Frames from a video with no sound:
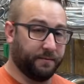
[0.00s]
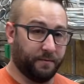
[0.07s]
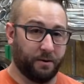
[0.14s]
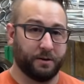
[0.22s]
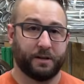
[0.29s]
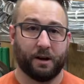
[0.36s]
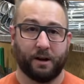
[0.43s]

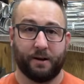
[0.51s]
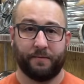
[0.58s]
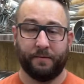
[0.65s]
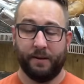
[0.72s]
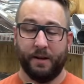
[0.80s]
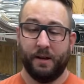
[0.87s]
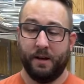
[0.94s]
First off,
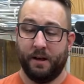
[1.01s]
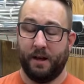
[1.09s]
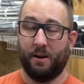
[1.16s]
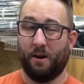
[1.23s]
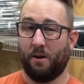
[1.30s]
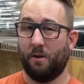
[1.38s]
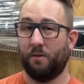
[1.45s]

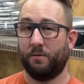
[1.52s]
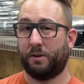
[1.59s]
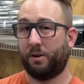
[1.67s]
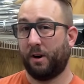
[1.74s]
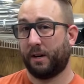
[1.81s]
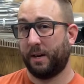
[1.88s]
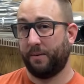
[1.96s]
in our own
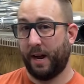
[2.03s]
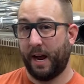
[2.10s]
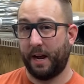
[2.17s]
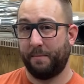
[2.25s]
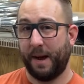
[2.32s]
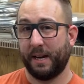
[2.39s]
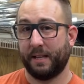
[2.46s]
truck that we
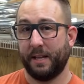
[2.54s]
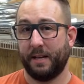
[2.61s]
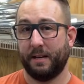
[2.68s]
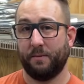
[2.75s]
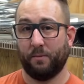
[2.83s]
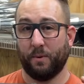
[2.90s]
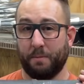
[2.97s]
had back
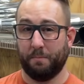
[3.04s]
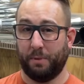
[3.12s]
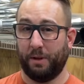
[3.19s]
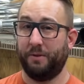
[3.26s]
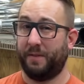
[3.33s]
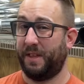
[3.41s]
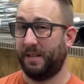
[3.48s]
then, we
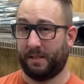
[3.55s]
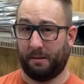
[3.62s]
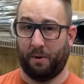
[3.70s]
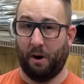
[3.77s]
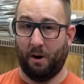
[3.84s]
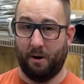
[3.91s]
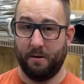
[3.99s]
blew this
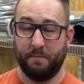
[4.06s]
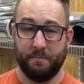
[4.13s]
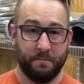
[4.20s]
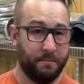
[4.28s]
apart.